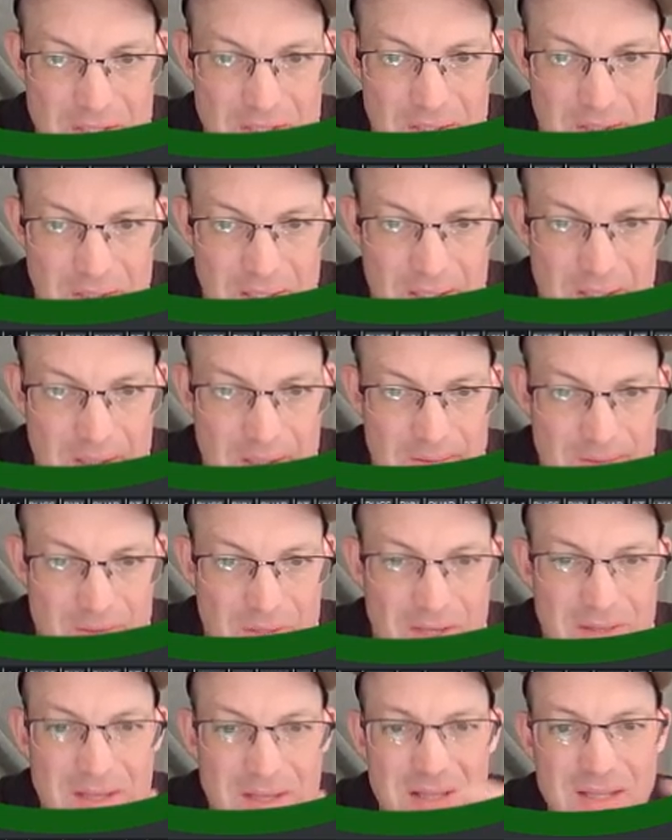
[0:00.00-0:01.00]
layer. So I
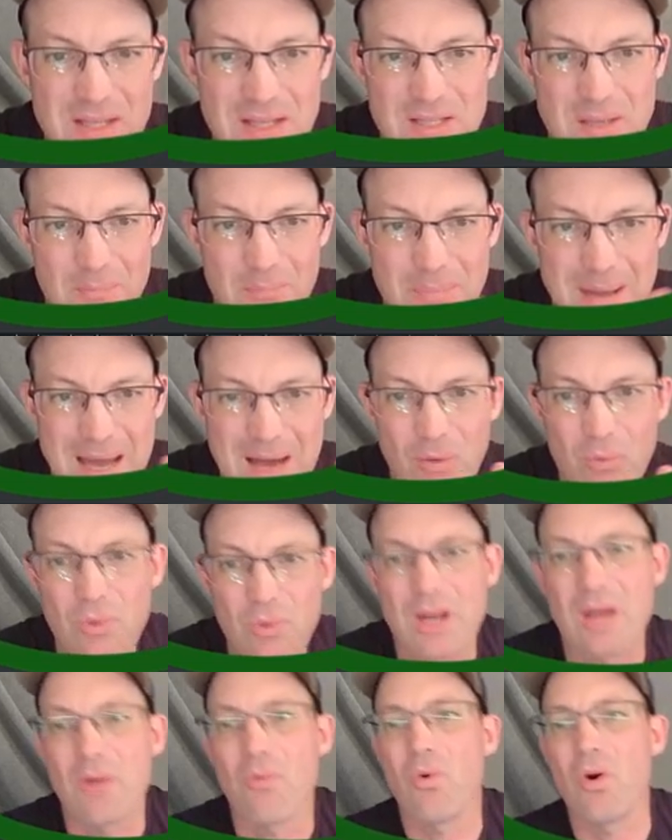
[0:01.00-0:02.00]
think that's about what
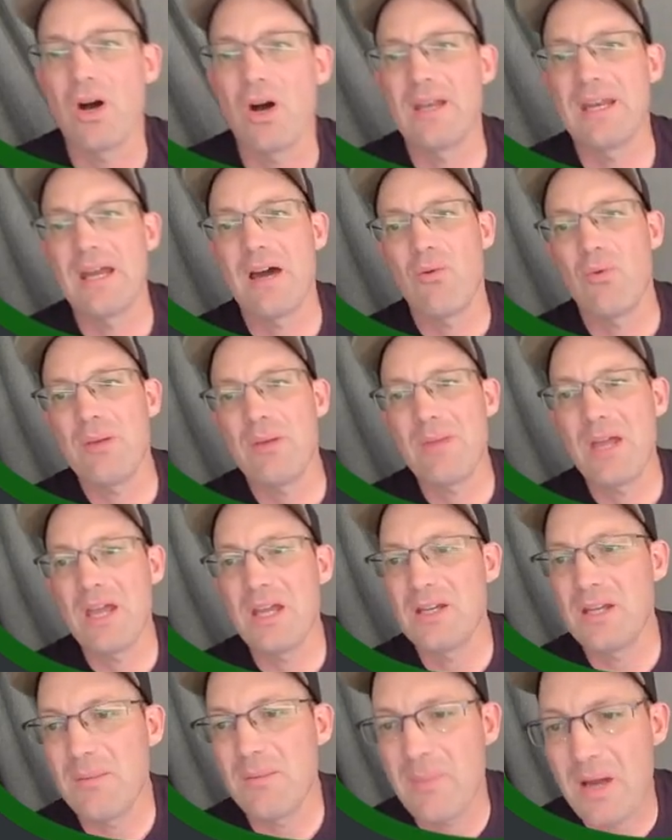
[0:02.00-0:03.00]
I want. Now we may end
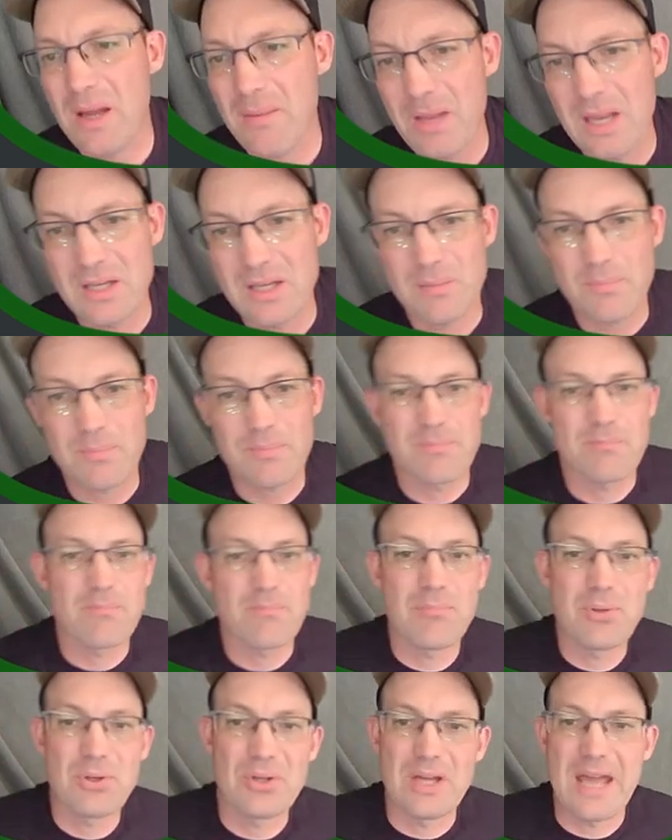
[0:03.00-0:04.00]
up, I may end up
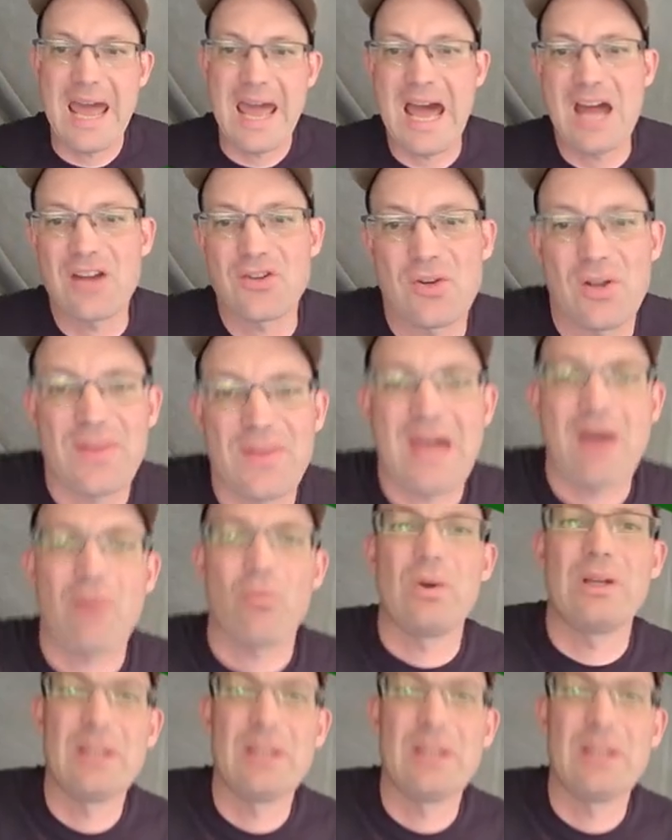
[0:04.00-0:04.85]
putting a hatch on that wetland